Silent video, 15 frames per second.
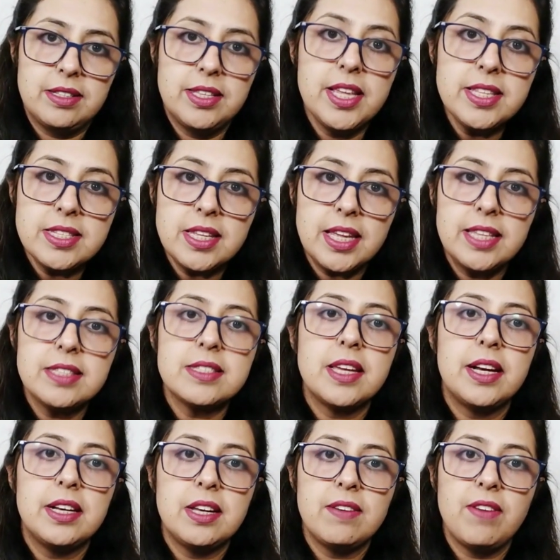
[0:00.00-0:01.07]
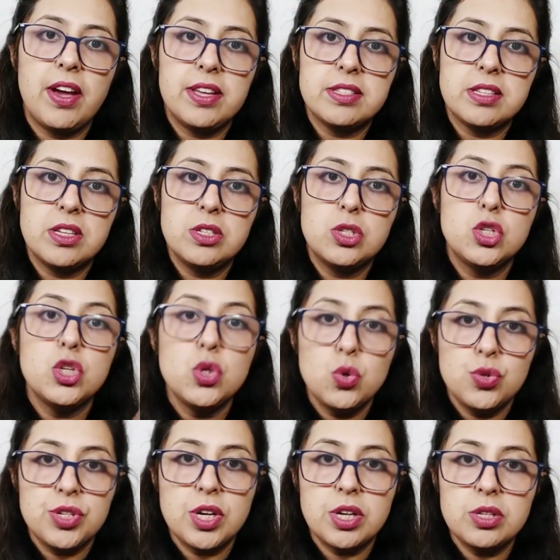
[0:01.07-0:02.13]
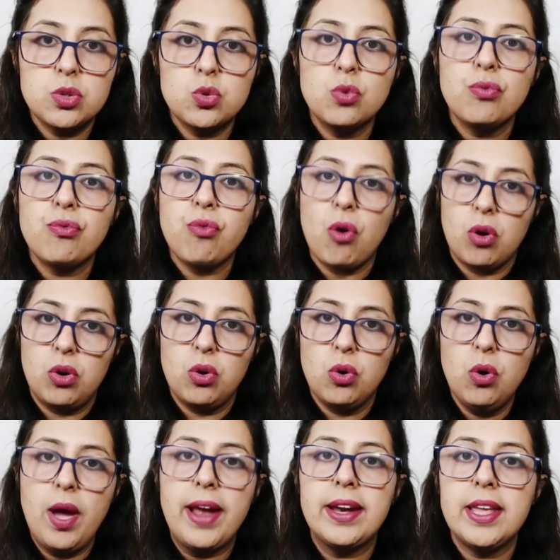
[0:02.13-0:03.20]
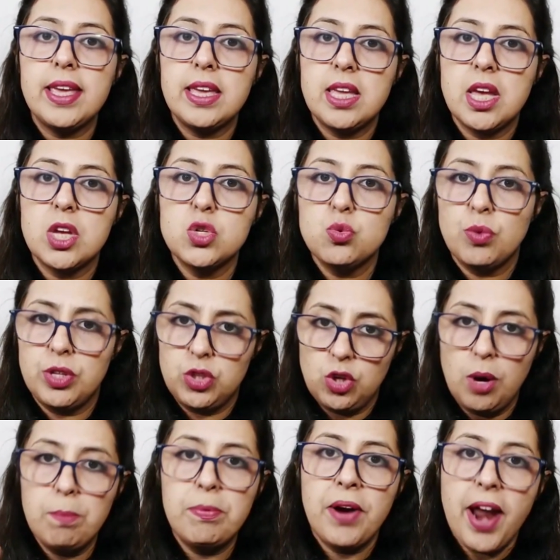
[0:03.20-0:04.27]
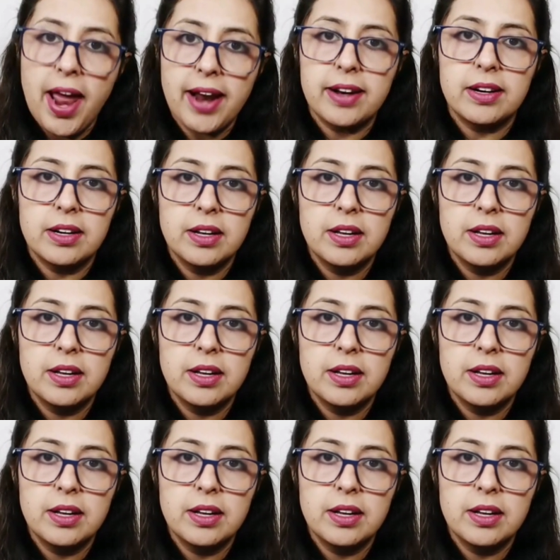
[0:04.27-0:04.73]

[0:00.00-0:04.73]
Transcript: This incentivizes users to follow and engage with your brand.